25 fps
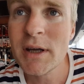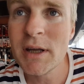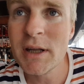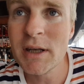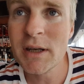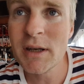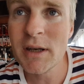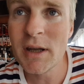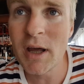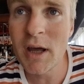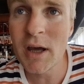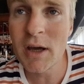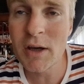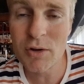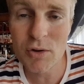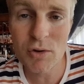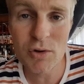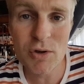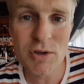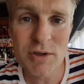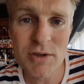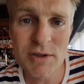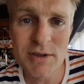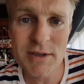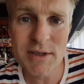in
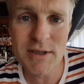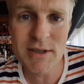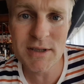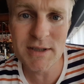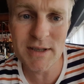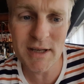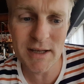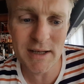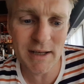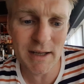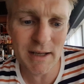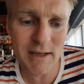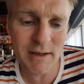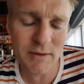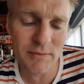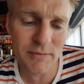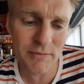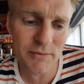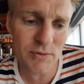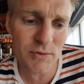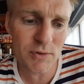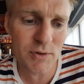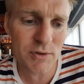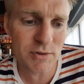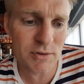currencies, and
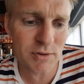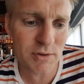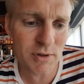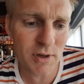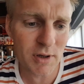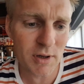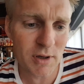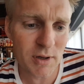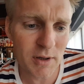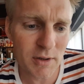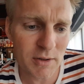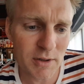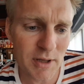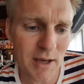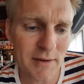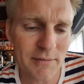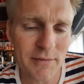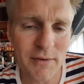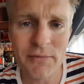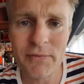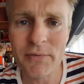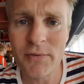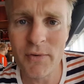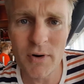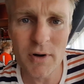of course you
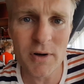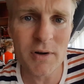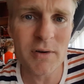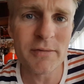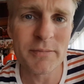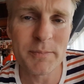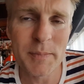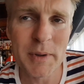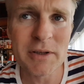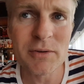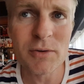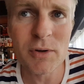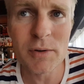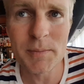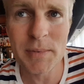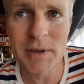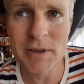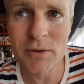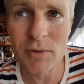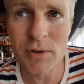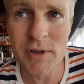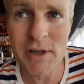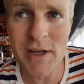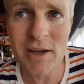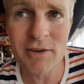have a fork of
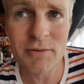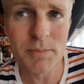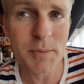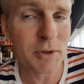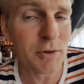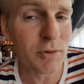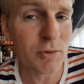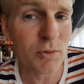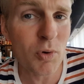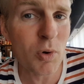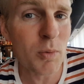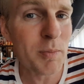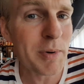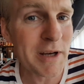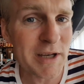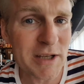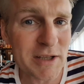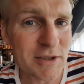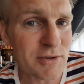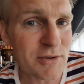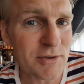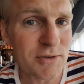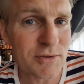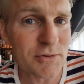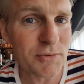Bitcoin Cash, but
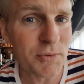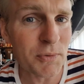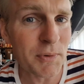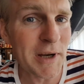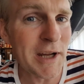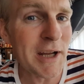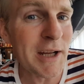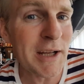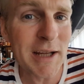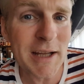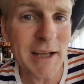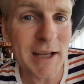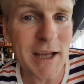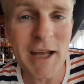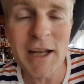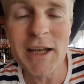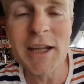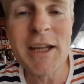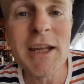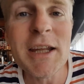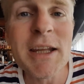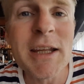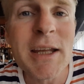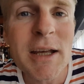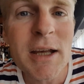nobody is trading
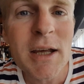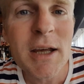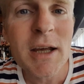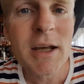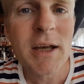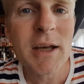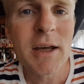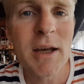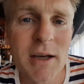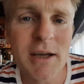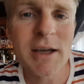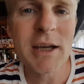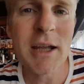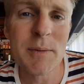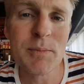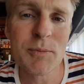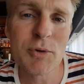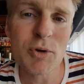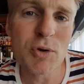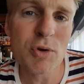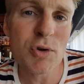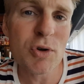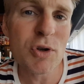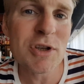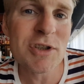any
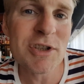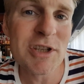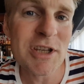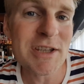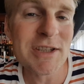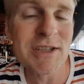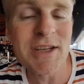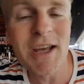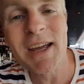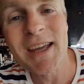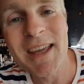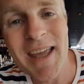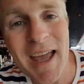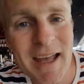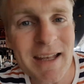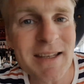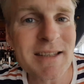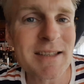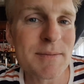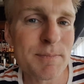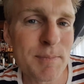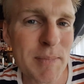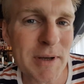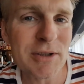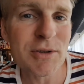cryptocurrencies
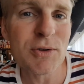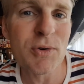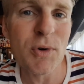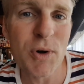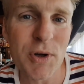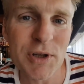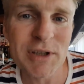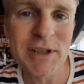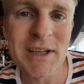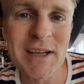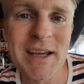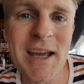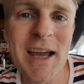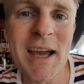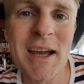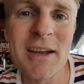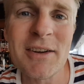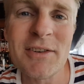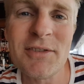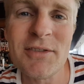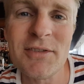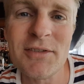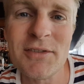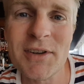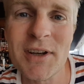against Bitcoin
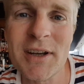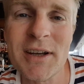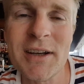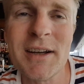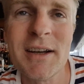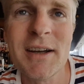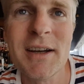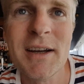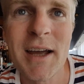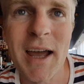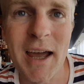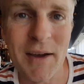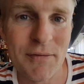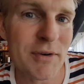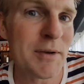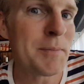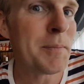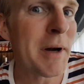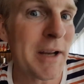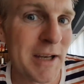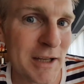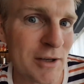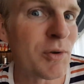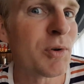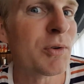Cash.
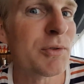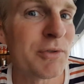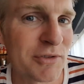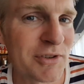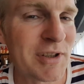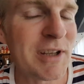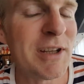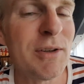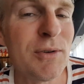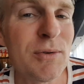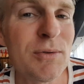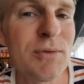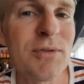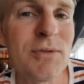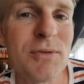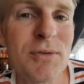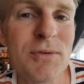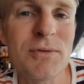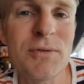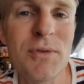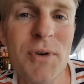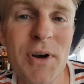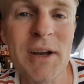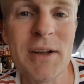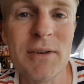Everybody continues
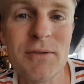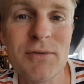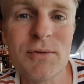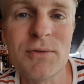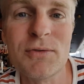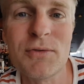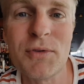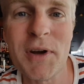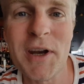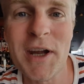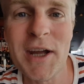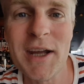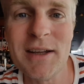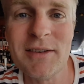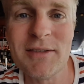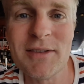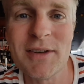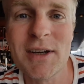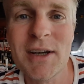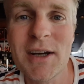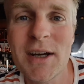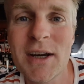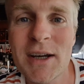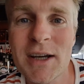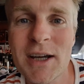to
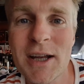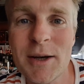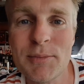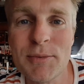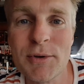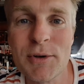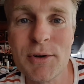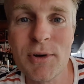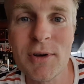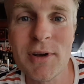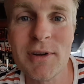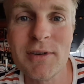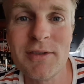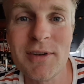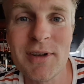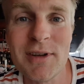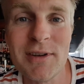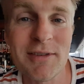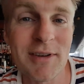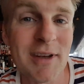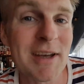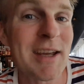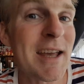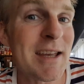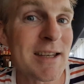trade
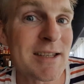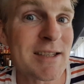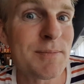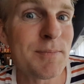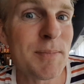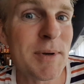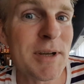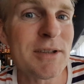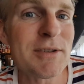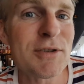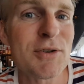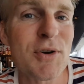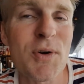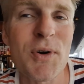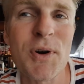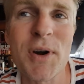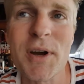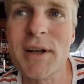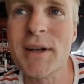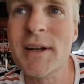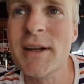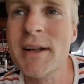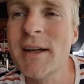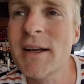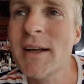cryptocurrencies against
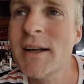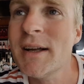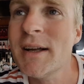Bitcoin.